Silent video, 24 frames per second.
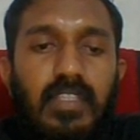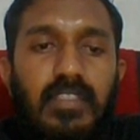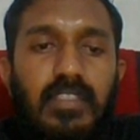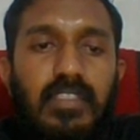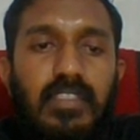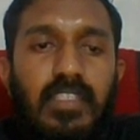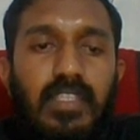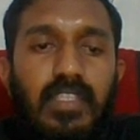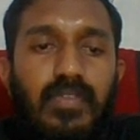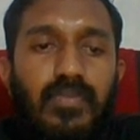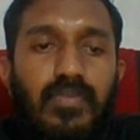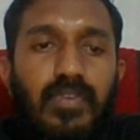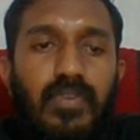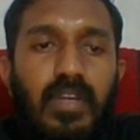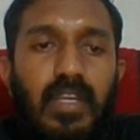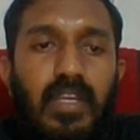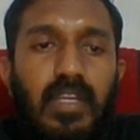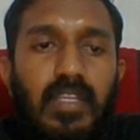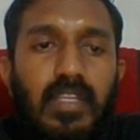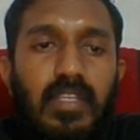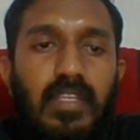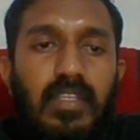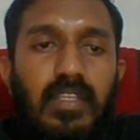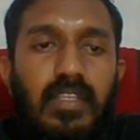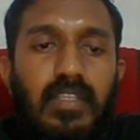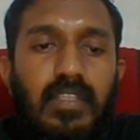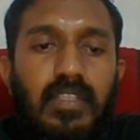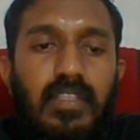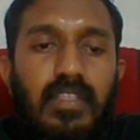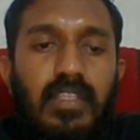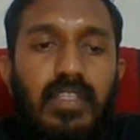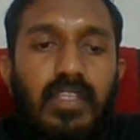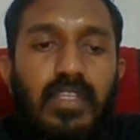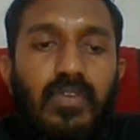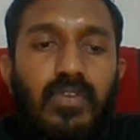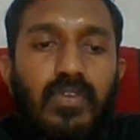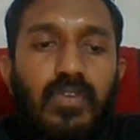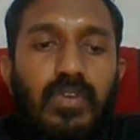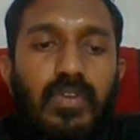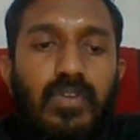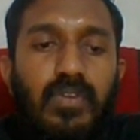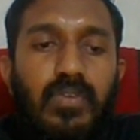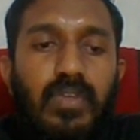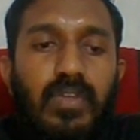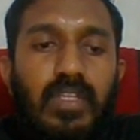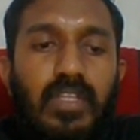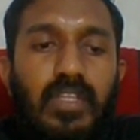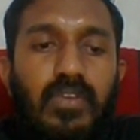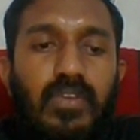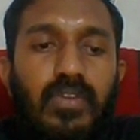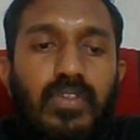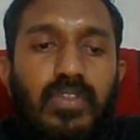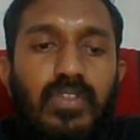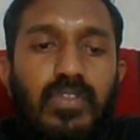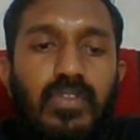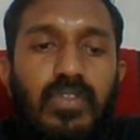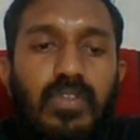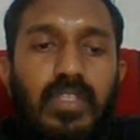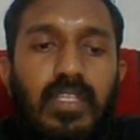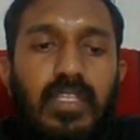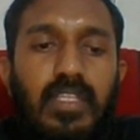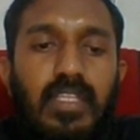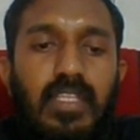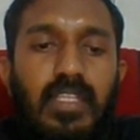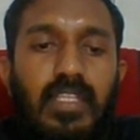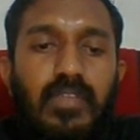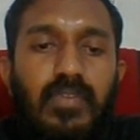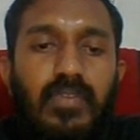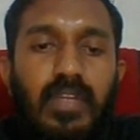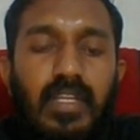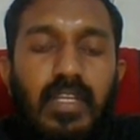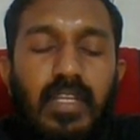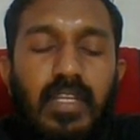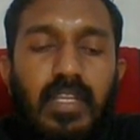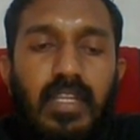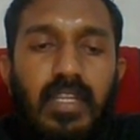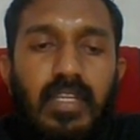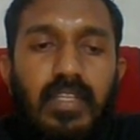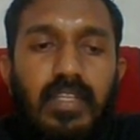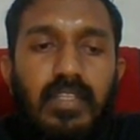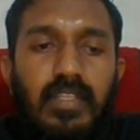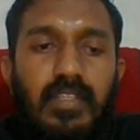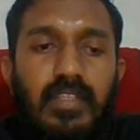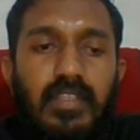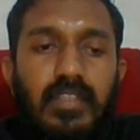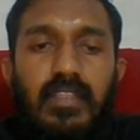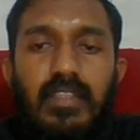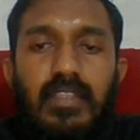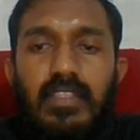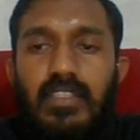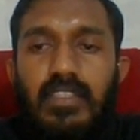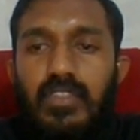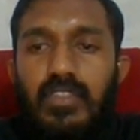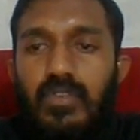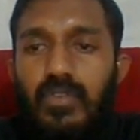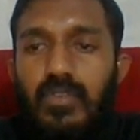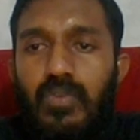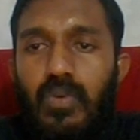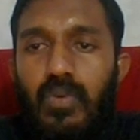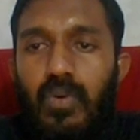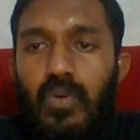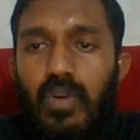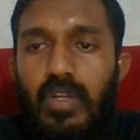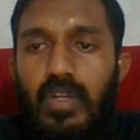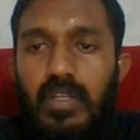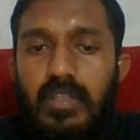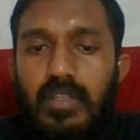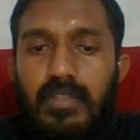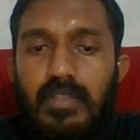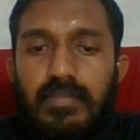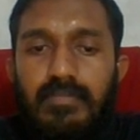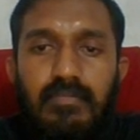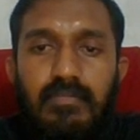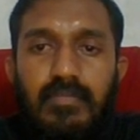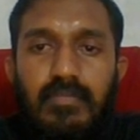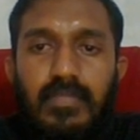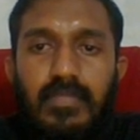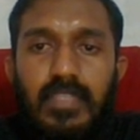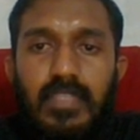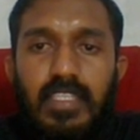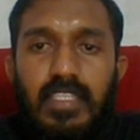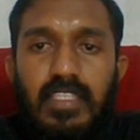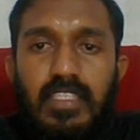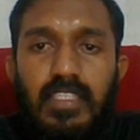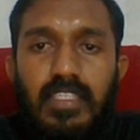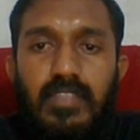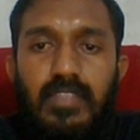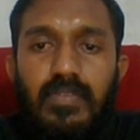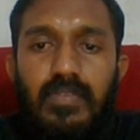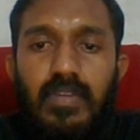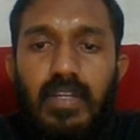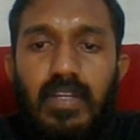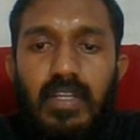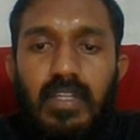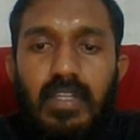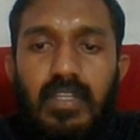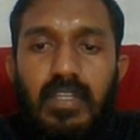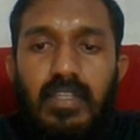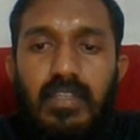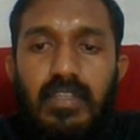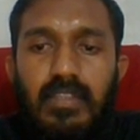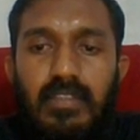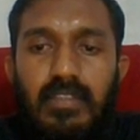g5, then rook queen goes to the d1 and is to go on. g1,